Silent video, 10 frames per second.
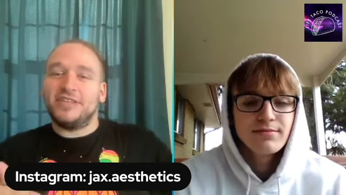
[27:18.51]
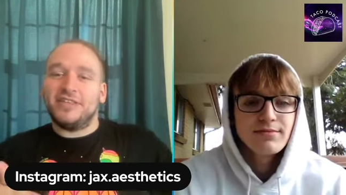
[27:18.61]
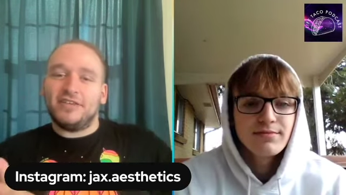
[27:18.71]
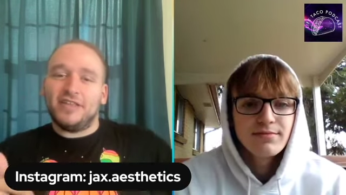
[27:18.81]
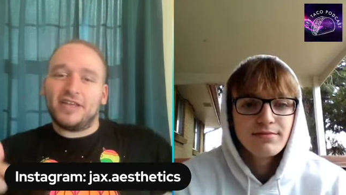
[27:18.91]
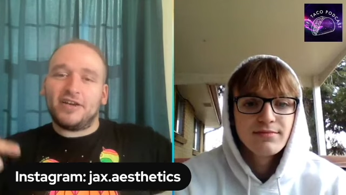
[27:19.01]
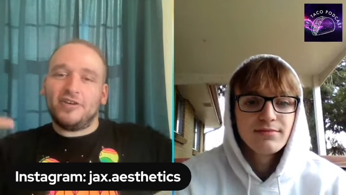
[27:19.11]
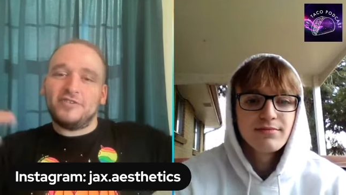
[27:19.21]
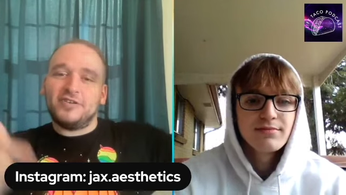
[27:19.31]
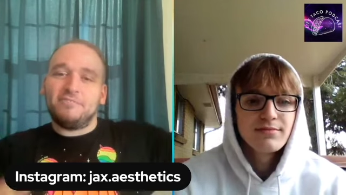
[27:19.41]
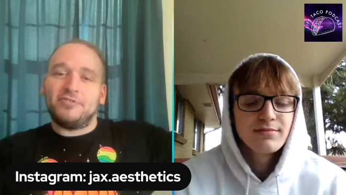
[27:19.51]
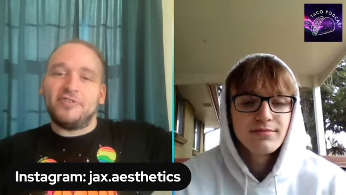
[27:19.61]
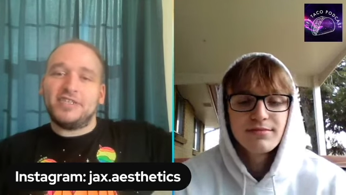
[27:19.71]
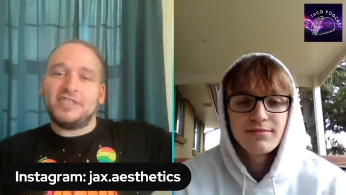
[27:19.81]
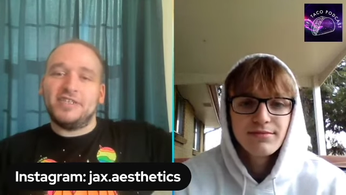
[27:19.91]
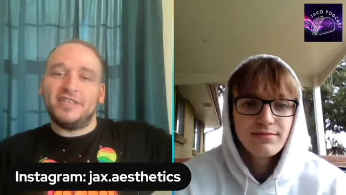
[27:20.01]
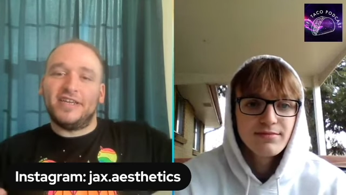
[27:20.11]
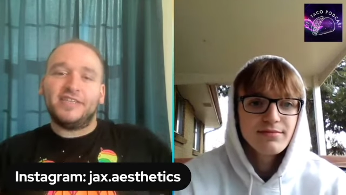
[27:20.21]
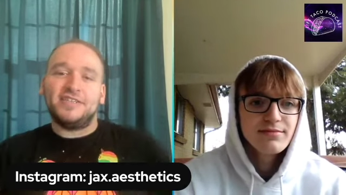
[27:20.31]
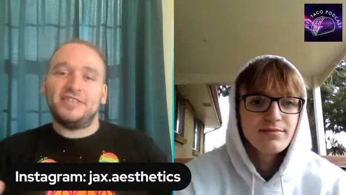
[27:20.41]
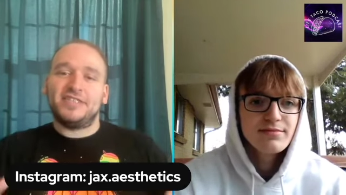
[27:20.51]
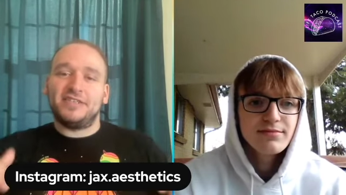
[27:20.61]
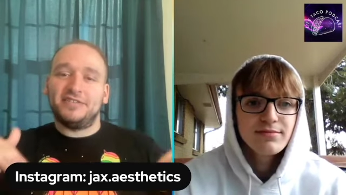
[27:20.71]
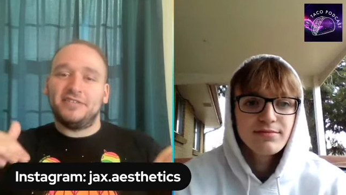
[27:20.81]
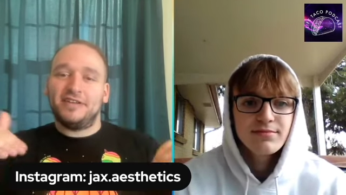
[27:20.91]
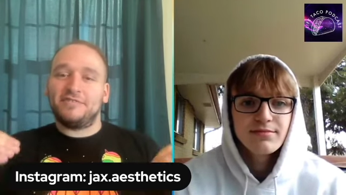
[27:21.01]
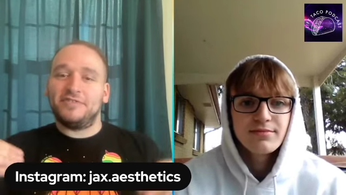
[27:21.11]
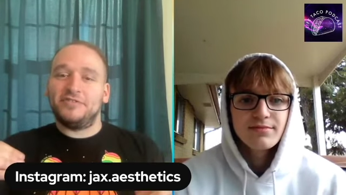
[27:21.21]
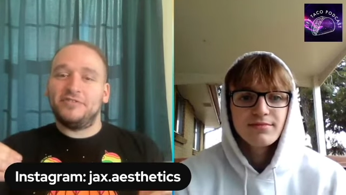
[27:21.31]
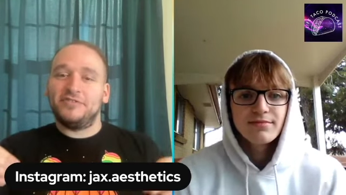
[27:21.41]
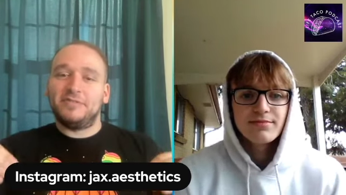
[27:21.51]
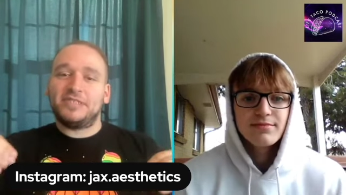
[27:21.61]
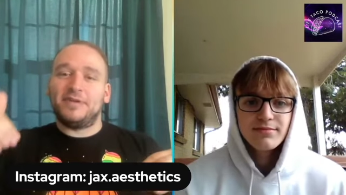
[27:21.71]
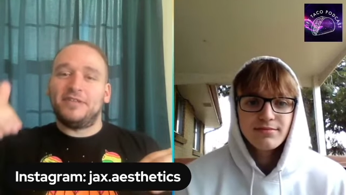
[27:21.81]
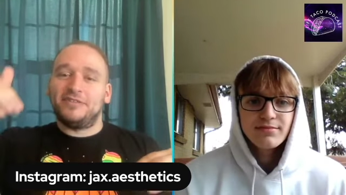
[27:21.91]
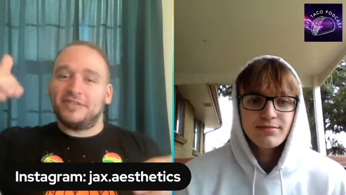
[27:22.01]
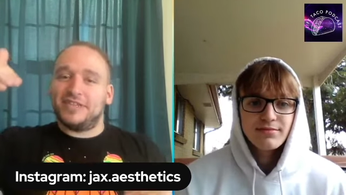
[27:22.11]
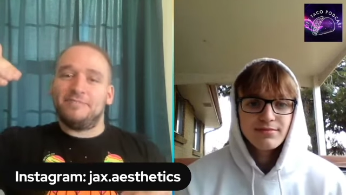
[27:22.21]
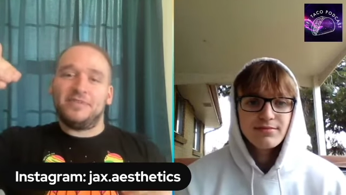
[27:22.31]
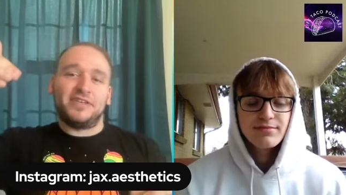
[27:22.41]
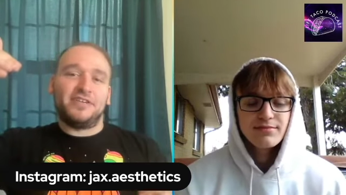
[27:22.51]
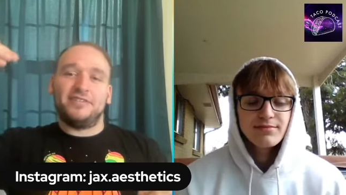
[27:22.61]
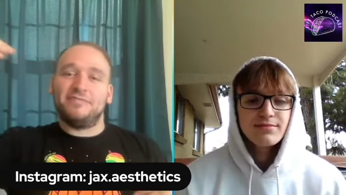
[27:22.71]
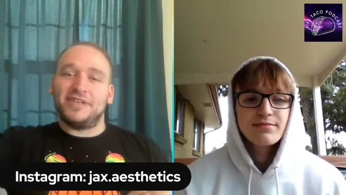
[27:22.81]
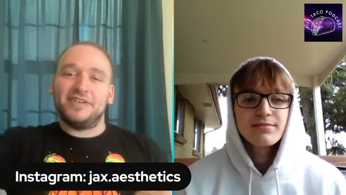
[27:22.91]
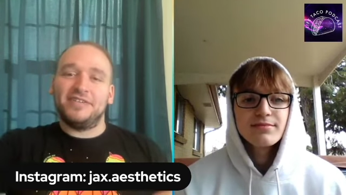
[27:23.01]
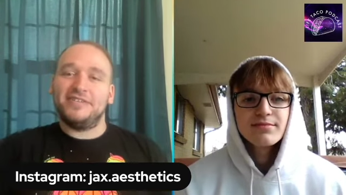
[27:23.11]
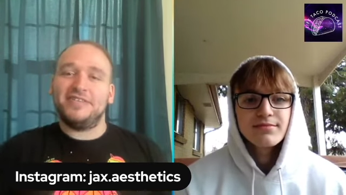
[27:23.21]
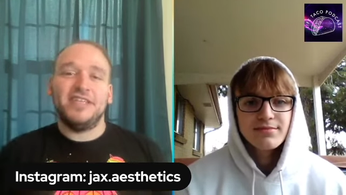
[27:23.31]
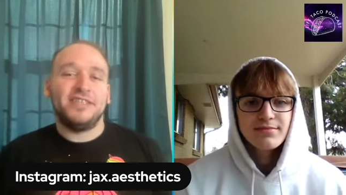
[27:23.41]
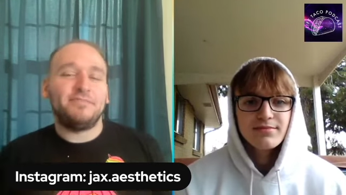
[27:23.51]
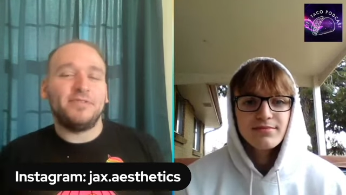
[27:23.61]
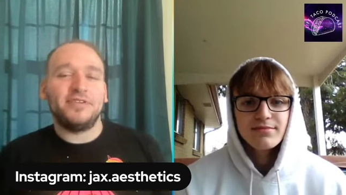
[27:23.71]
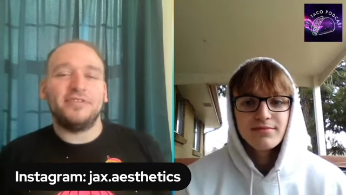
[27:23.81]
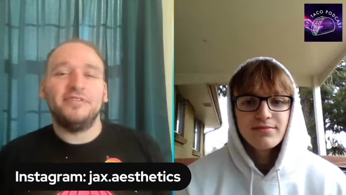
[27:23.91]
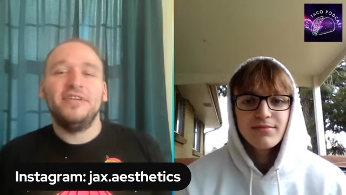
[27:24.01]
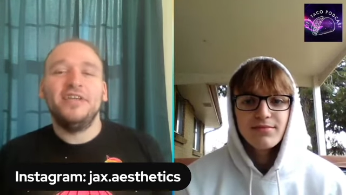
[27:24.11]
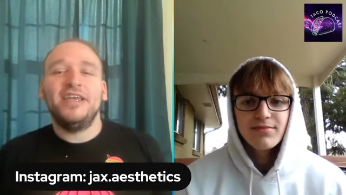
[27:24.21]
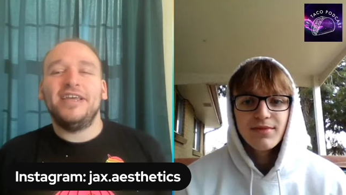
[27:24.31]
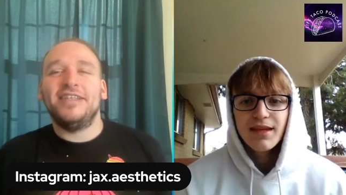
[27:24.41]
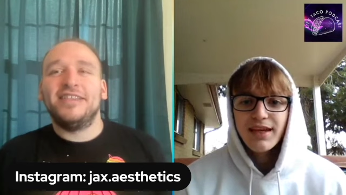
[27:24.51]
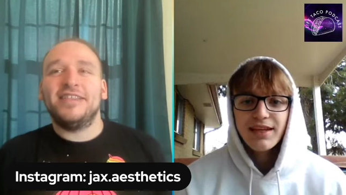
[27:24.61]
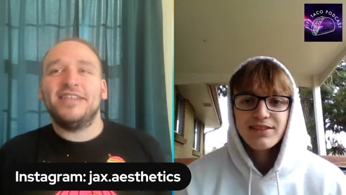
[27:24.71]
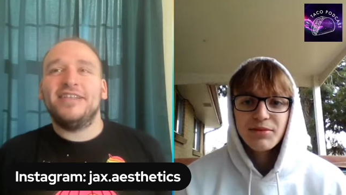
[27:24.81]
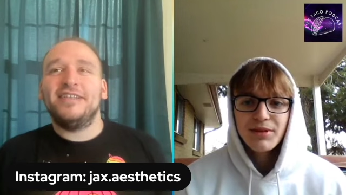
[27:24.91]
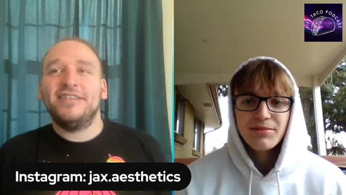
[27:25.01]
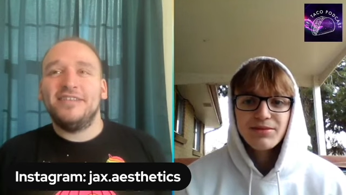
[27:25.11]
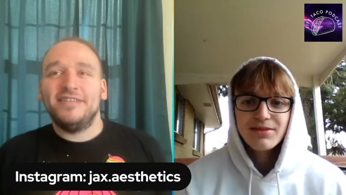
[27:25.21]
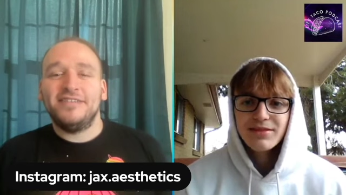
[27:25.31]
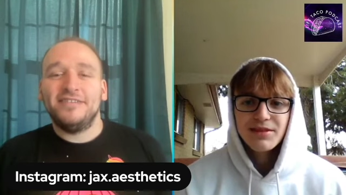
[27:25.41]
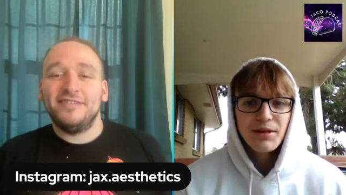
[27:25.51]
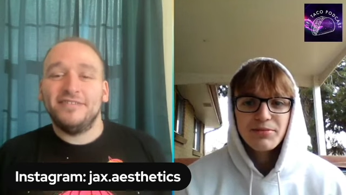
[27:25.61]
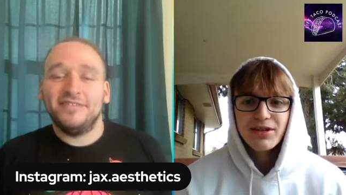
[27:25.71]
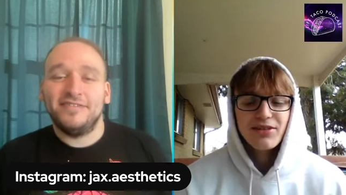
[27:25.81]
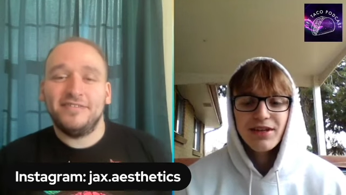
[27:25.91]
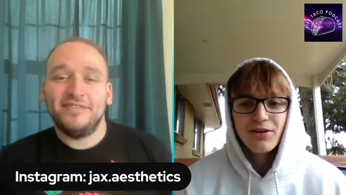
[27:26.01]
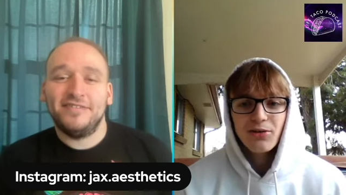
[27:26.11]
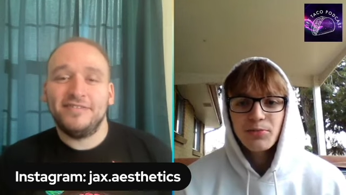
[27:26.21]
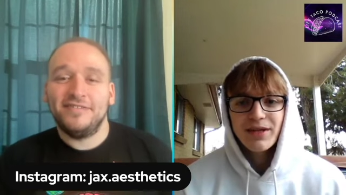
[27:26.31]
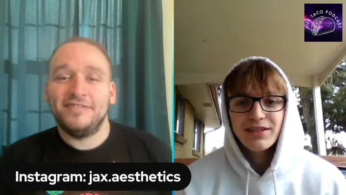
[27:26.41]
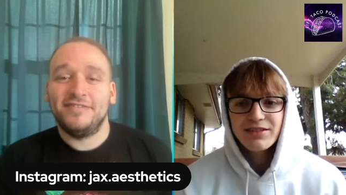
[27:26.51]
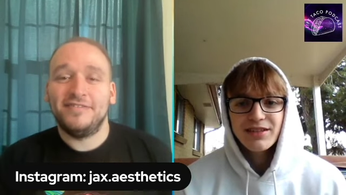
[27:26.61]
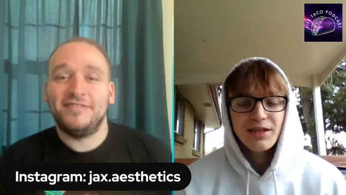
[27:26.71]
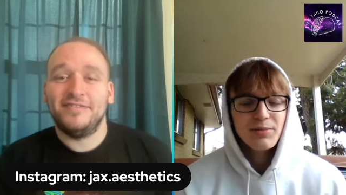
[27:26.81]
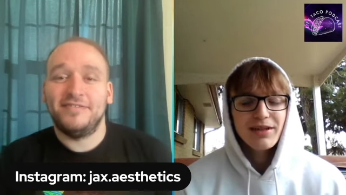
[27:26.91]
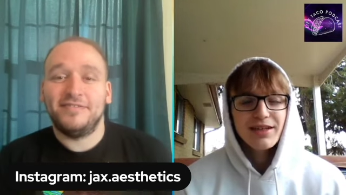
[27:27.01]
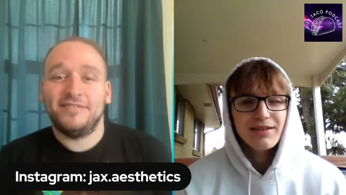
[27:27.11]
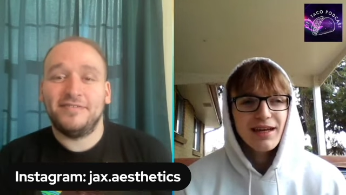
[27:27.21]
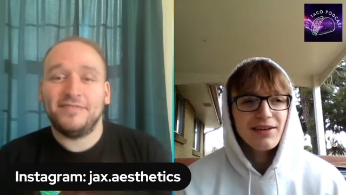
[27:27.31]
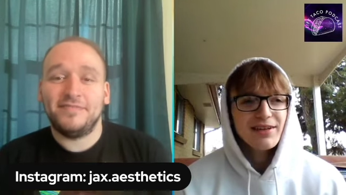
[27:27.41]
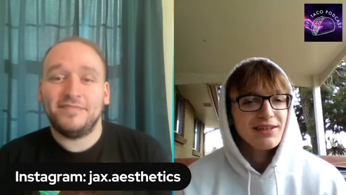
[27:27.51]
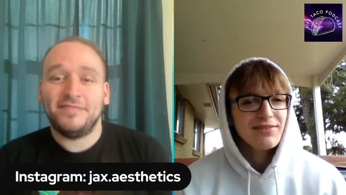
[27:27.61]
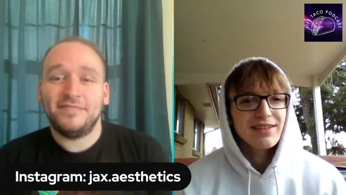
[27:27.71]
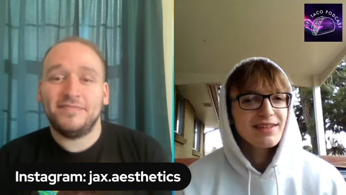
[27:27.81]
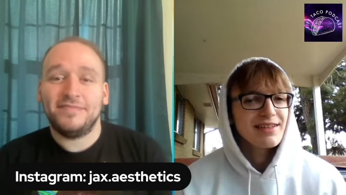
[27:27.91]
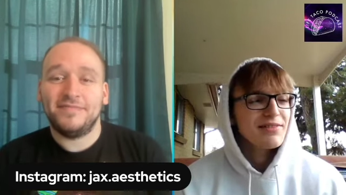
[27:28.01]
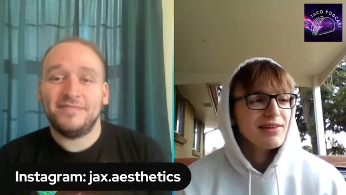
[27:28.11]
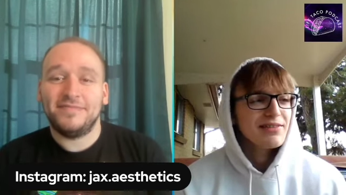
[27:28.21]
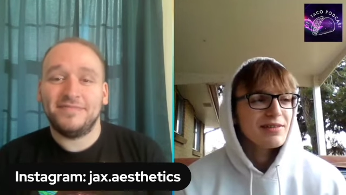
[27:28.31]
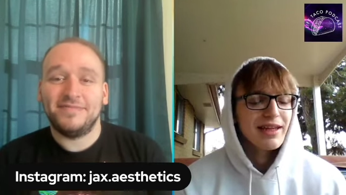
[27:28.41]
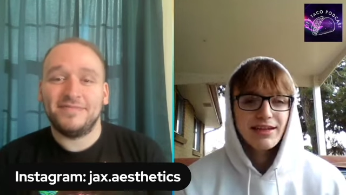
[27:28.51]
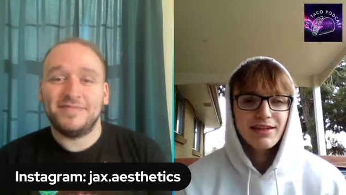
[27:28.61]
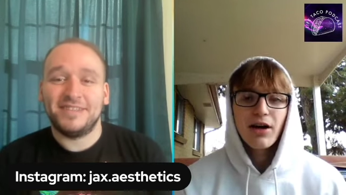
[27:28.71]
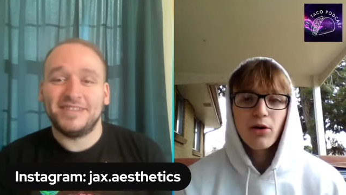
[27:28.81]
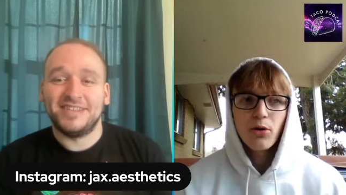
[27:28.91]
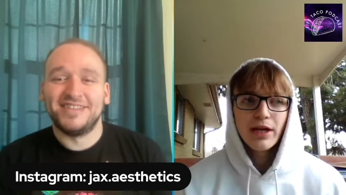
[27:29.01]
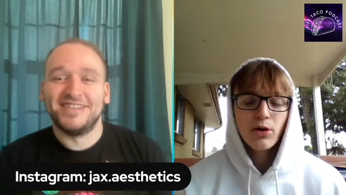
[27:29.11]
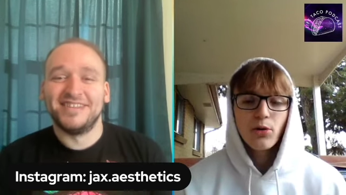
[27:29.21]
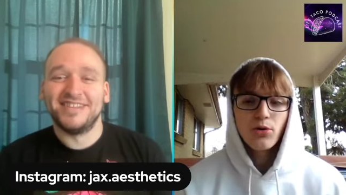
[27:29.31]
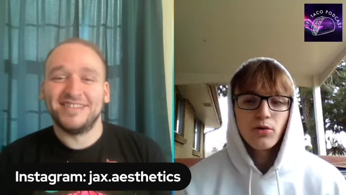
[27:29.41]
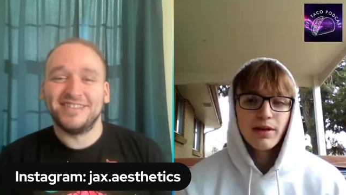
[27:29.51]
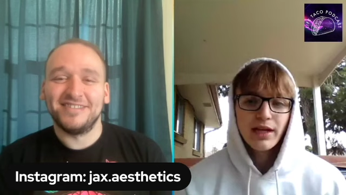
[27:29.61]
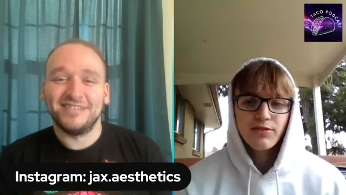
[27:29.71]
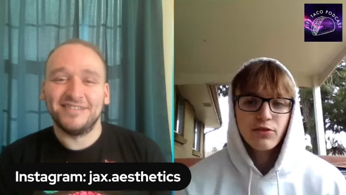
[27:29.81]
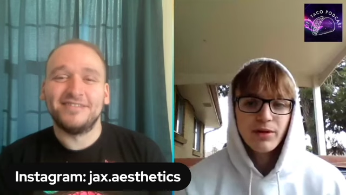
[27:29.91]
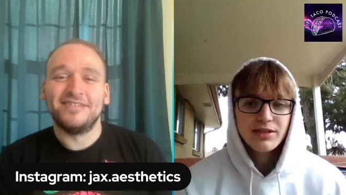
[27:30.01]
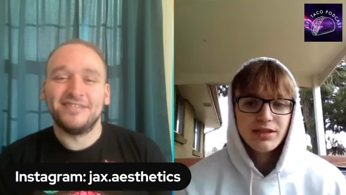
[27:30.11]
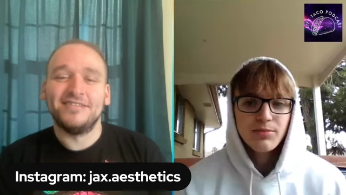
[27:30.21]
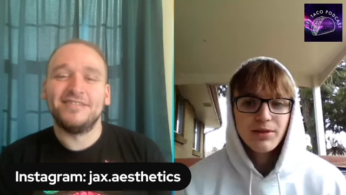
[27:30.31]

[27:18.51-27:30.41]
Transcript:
Speaker 1: on there, like all your progression, like you can see like when you're a little bit smaller and getting bigger and bigger. It's pretty cool.
Speaker 2: And yeah, sometimes sometimes I'll look at old pictures and I'll be like, have I even, have I even, like not like old, old, but like a few months ago, I'll